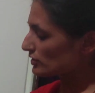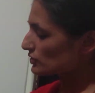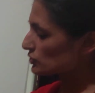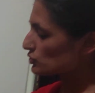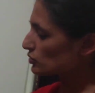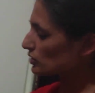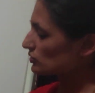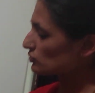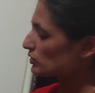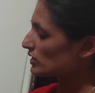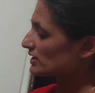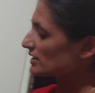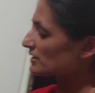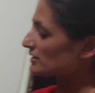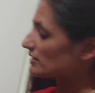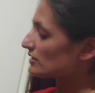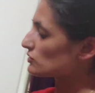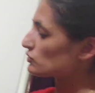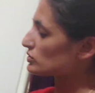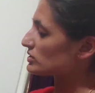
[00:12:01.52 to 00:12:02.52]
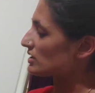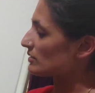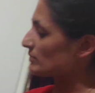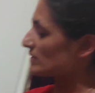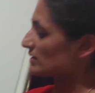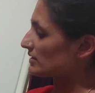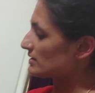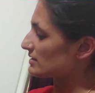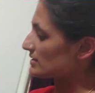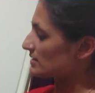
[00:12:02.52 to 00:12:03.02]
to convert it into some
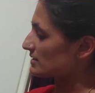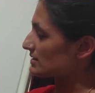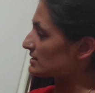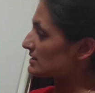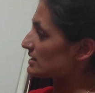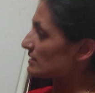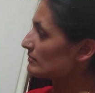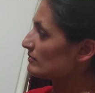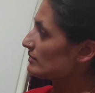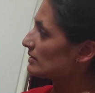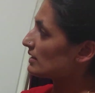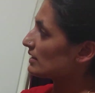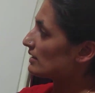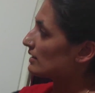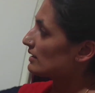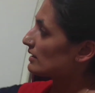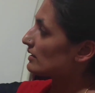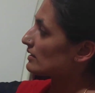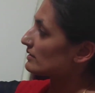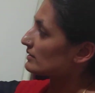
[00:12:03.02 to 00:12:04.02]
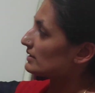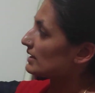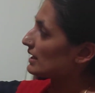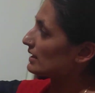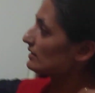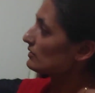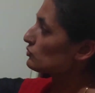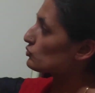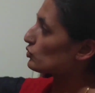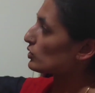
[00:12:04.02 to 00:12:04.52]
other system, then
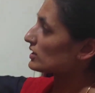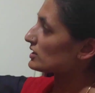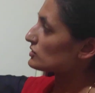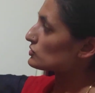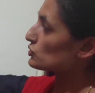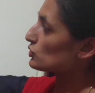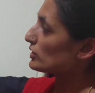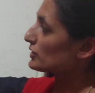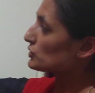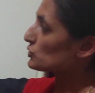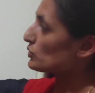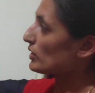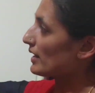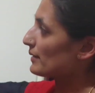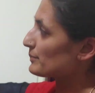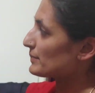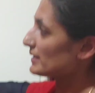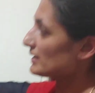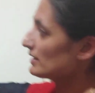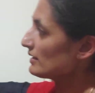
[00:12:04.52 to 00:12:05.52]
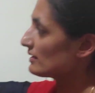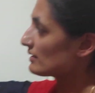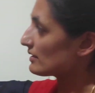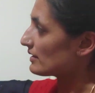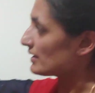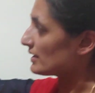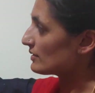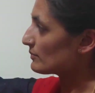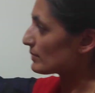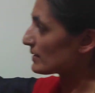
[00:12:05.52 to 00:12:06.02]
what is going to happen?
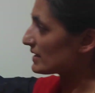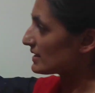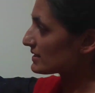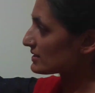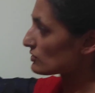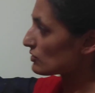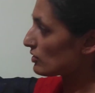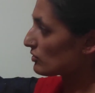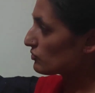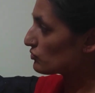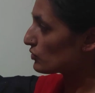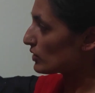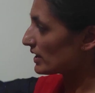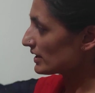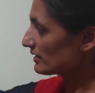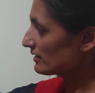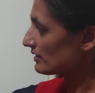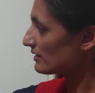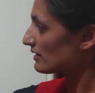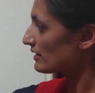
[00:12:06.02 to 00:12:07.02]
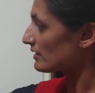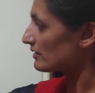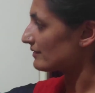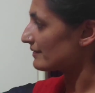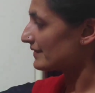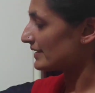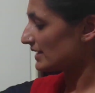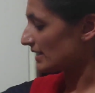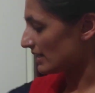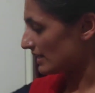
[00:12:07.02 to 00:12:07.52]
In place of 1,
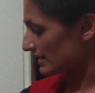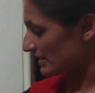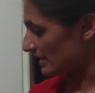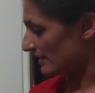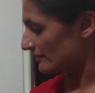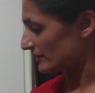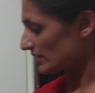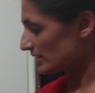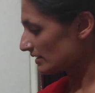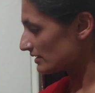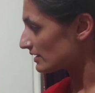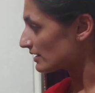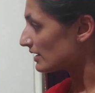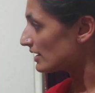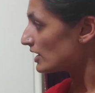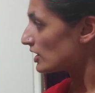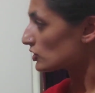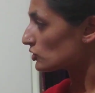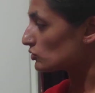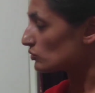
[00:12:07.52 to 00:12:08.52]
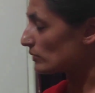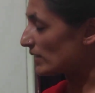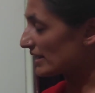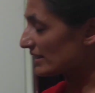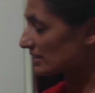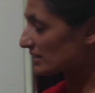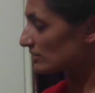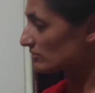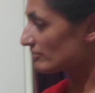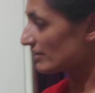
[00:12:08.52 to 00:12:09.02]
we are having
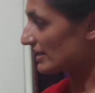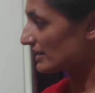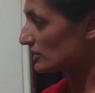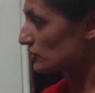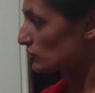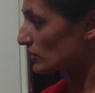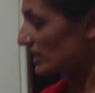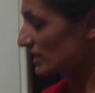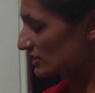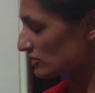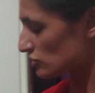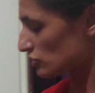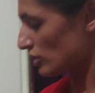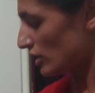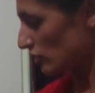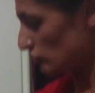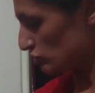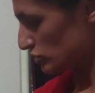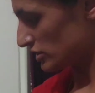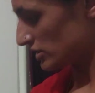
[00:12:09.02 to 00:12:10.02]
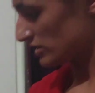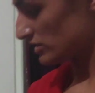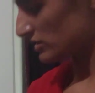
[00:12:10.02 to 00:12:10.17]
numerical value as 1000.